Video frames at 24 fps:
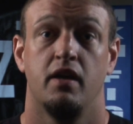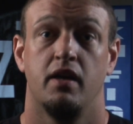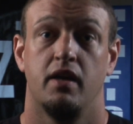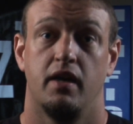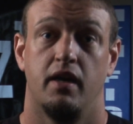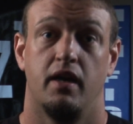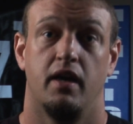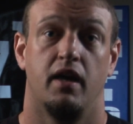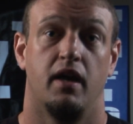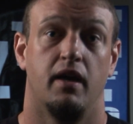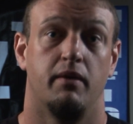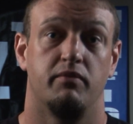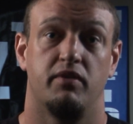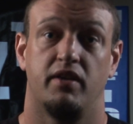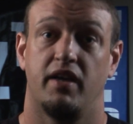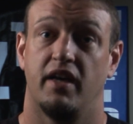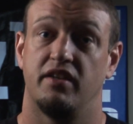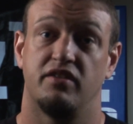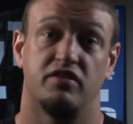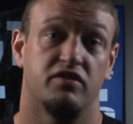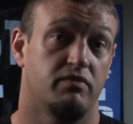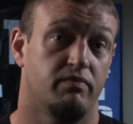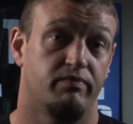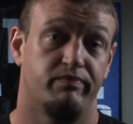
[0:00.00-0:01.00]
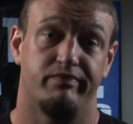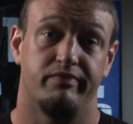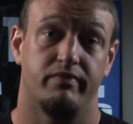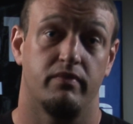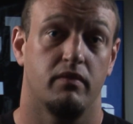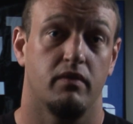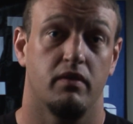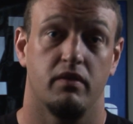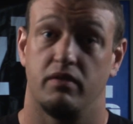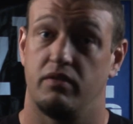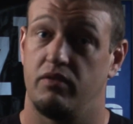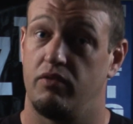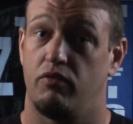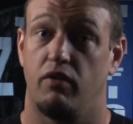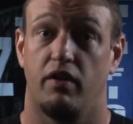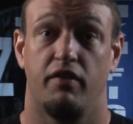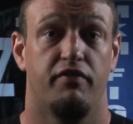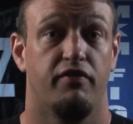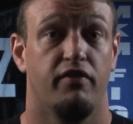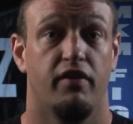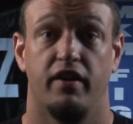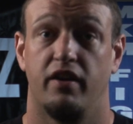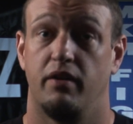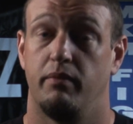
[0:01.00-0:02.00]
The guy's just a great
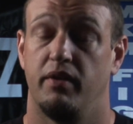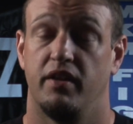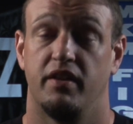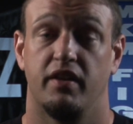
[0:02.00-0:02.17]
fighter, man.